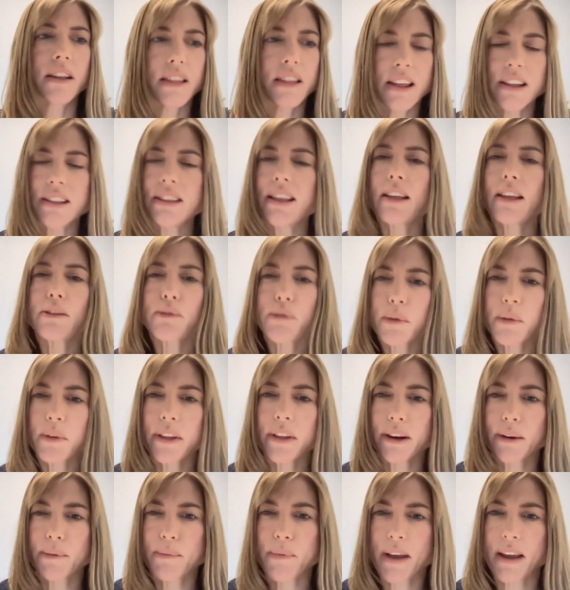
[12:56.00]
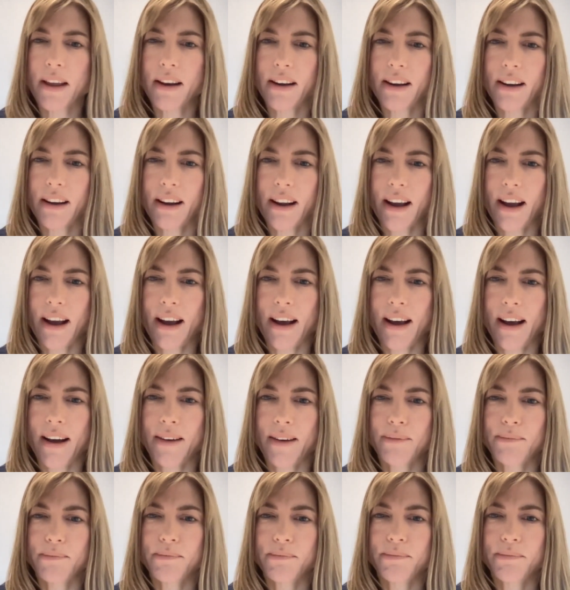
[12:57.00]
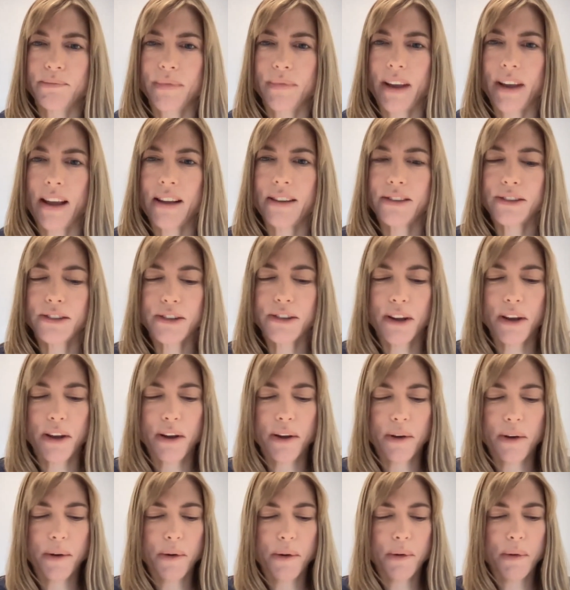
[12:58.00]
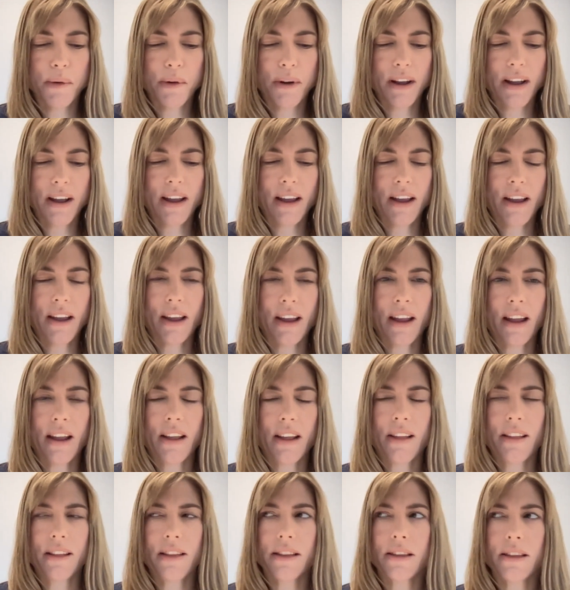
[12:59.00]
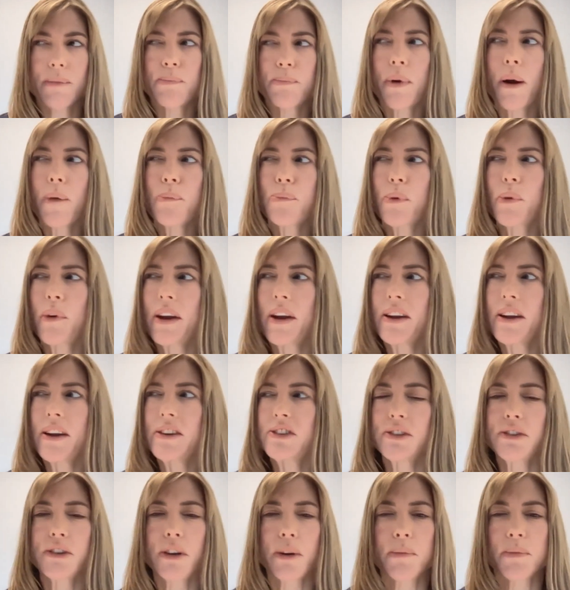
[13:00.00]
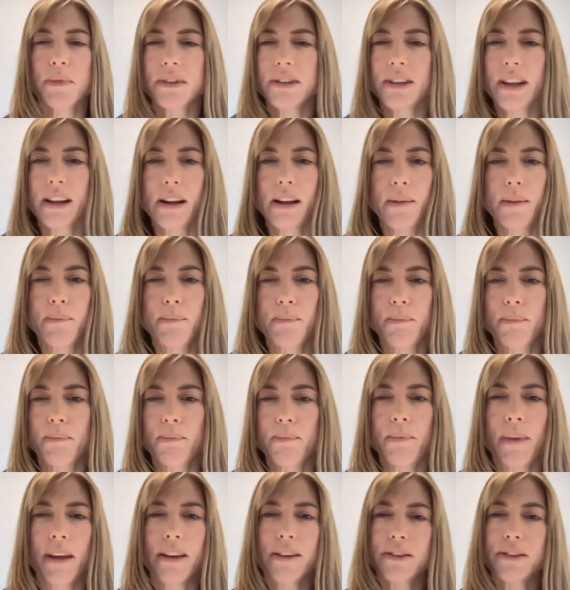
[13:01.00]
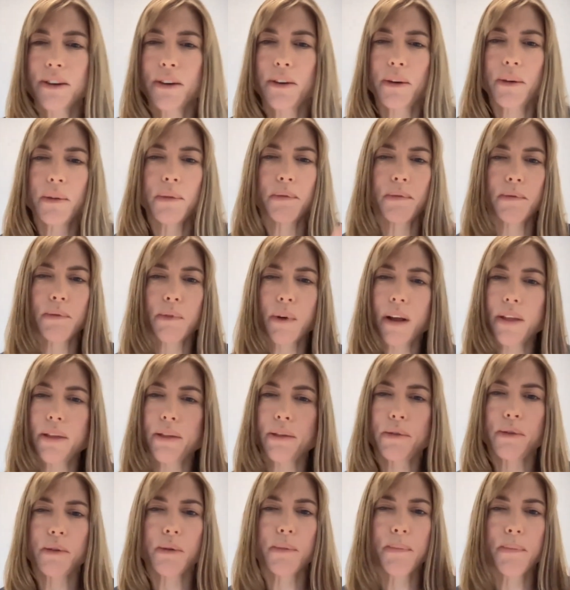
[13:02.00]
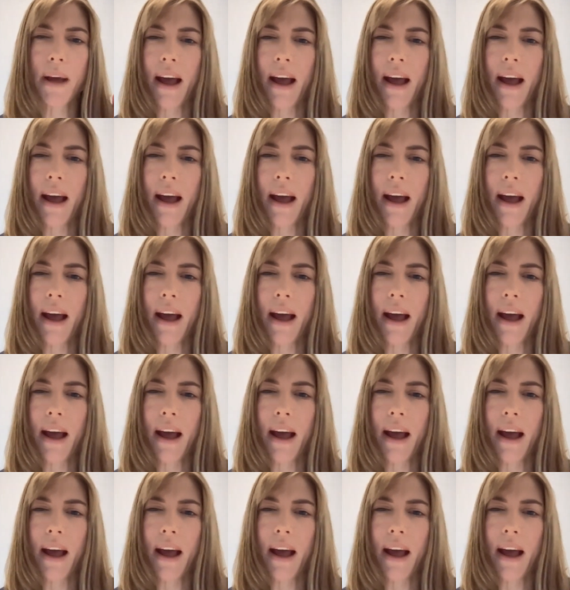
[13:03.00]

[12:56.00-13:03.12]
think that through a little bit. And so the preparation is almost like a mental run through